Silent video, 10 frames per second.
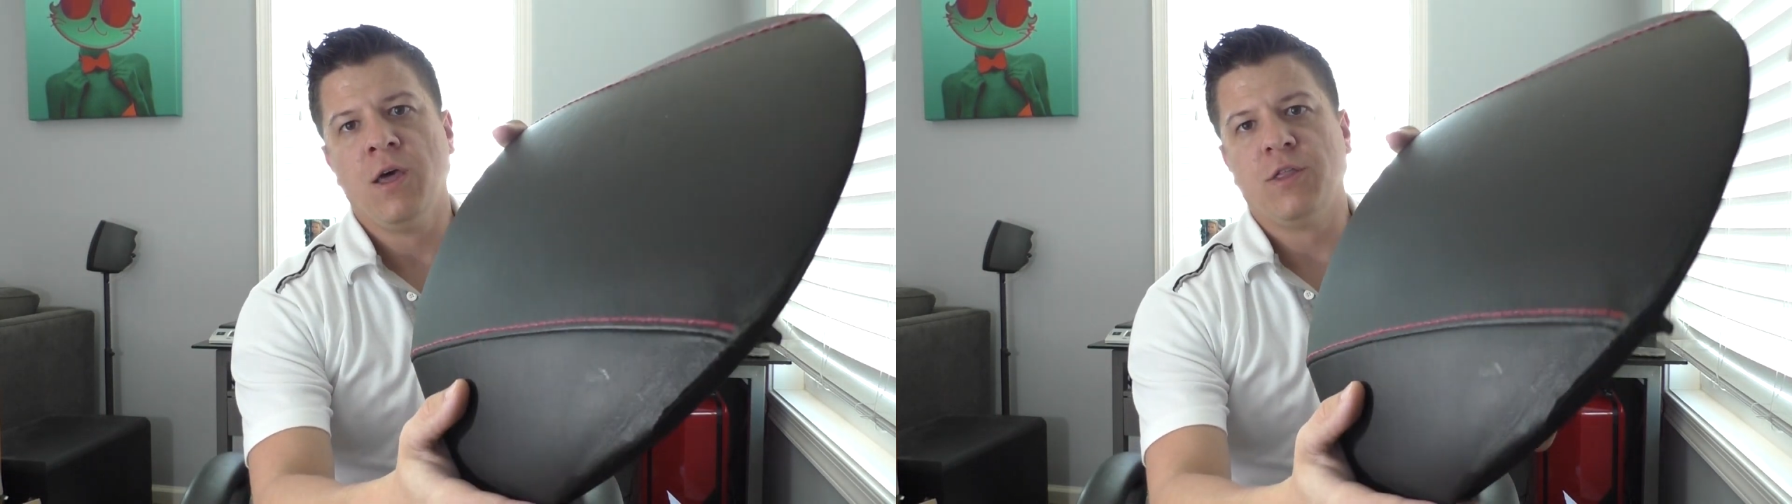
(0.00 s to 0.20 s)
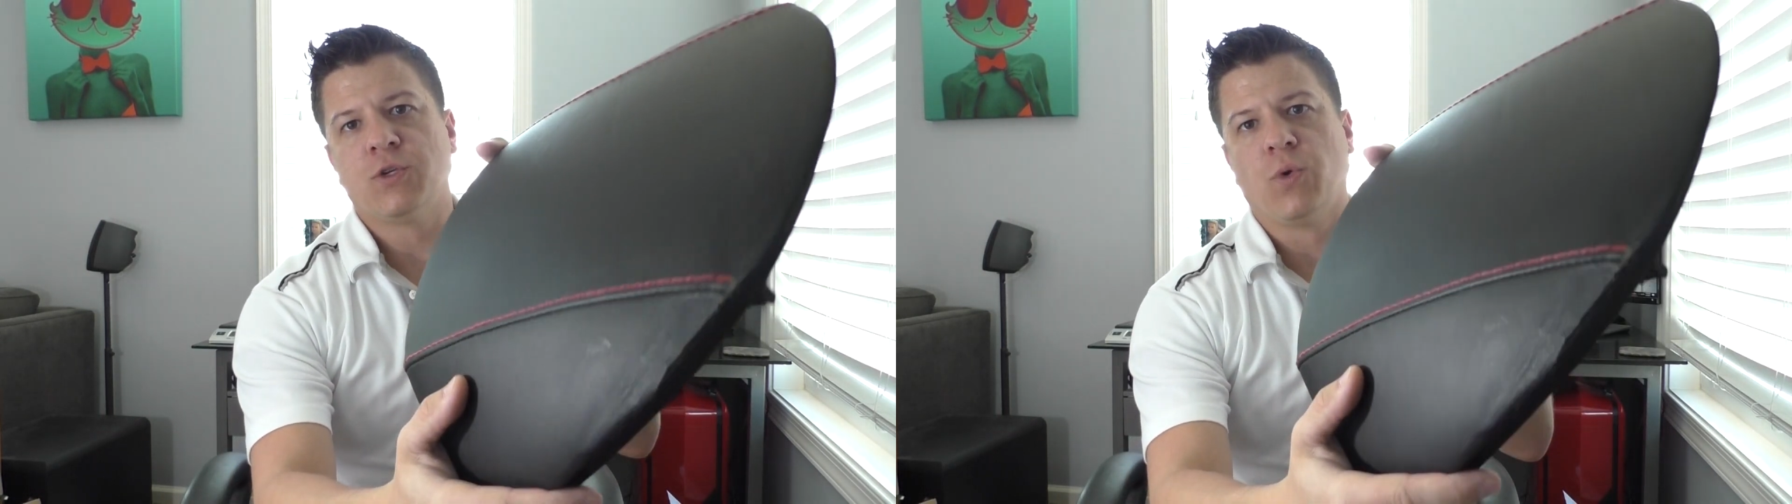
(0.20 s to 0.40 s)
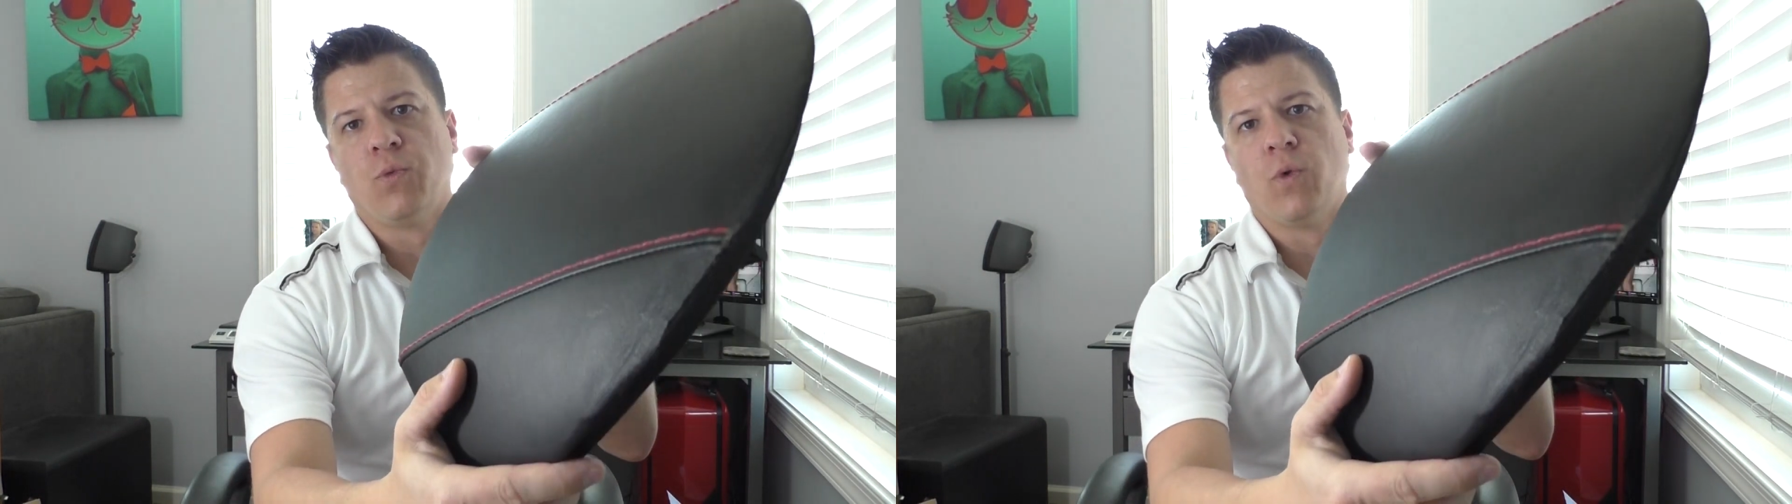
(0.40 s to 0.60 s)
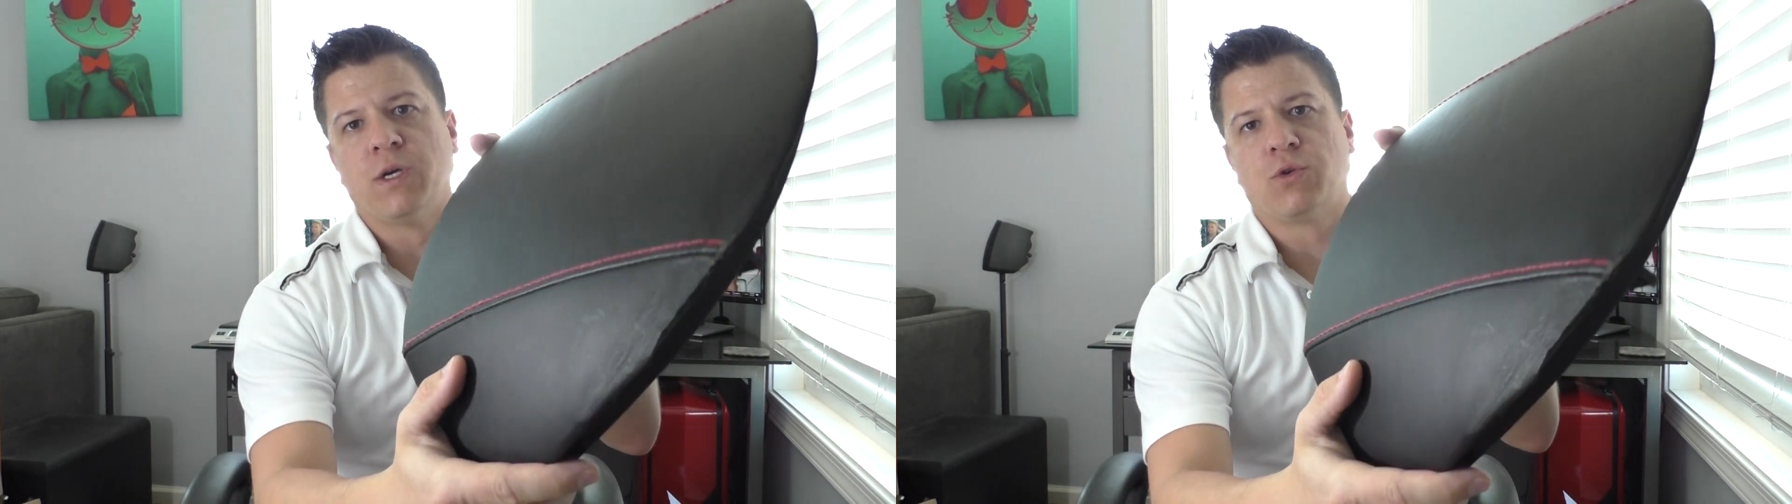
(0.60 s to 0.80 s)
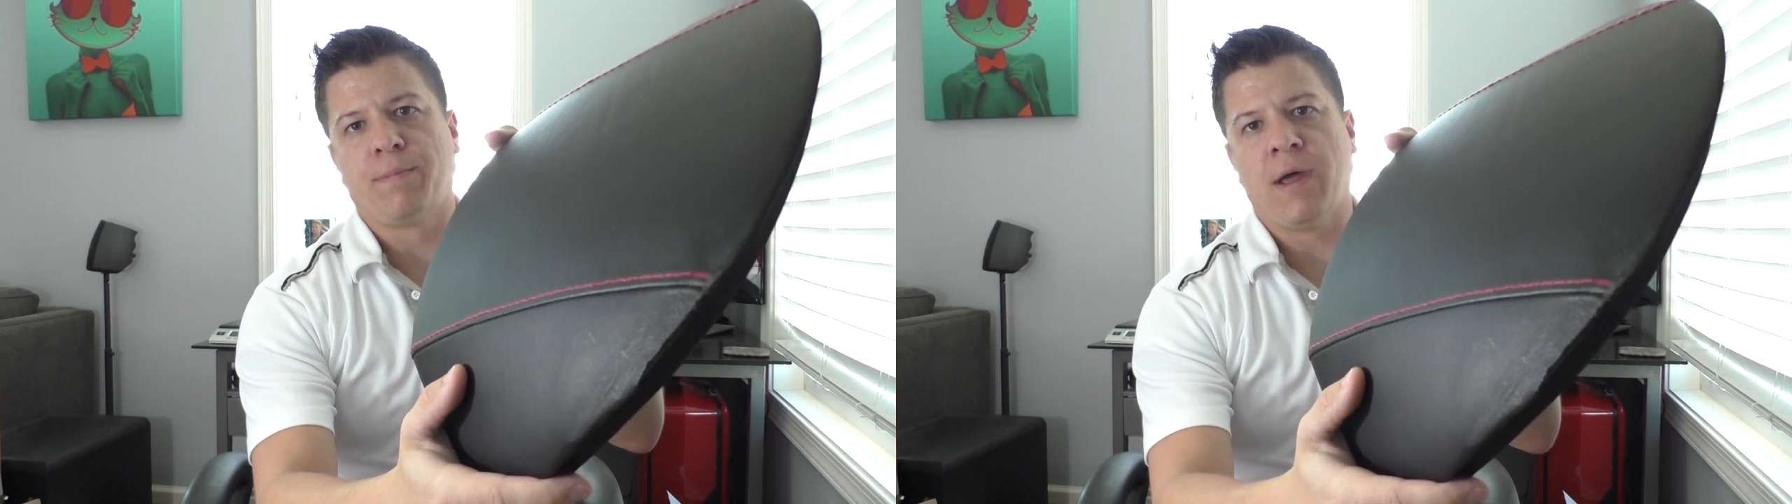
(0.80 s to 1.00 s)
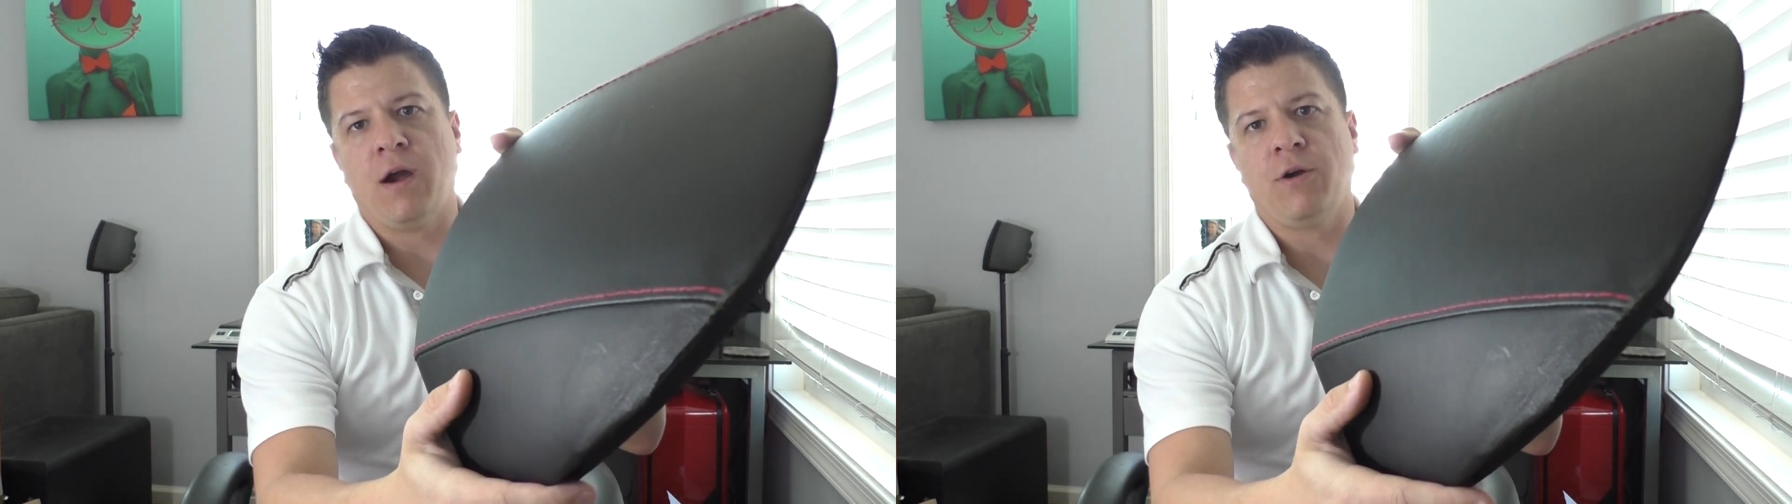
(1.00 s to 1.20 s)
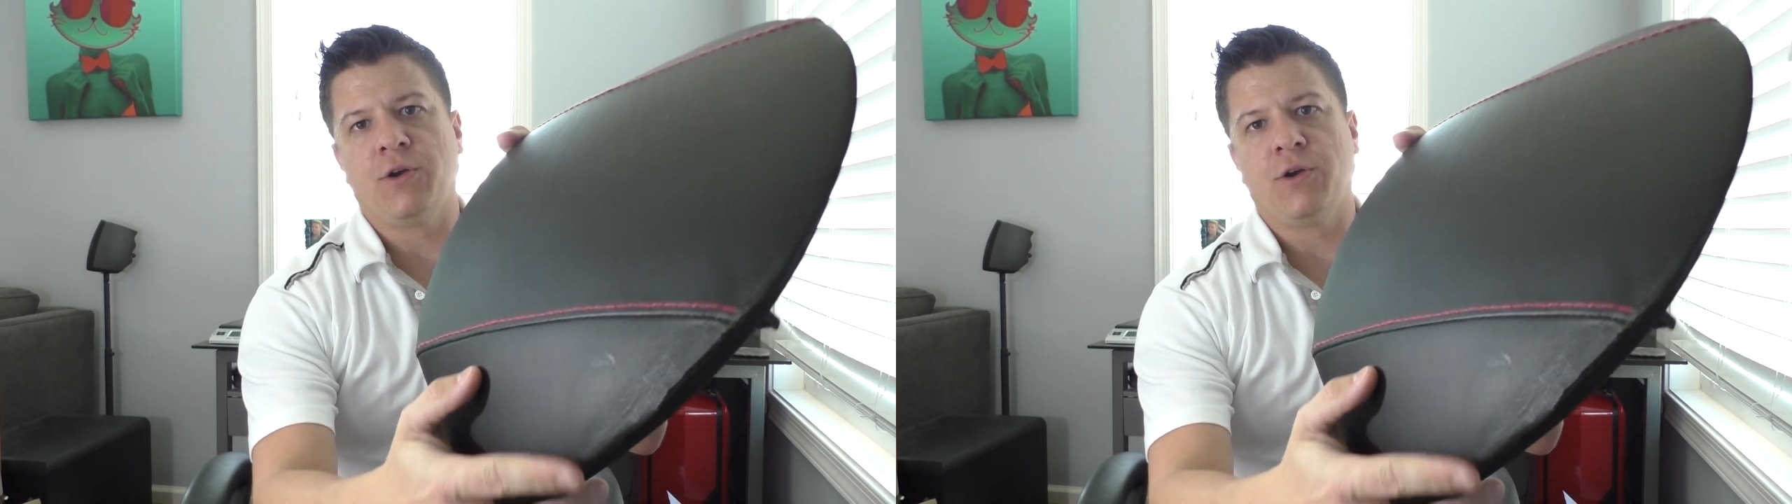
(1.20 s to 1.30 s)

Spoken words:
This one was repaired.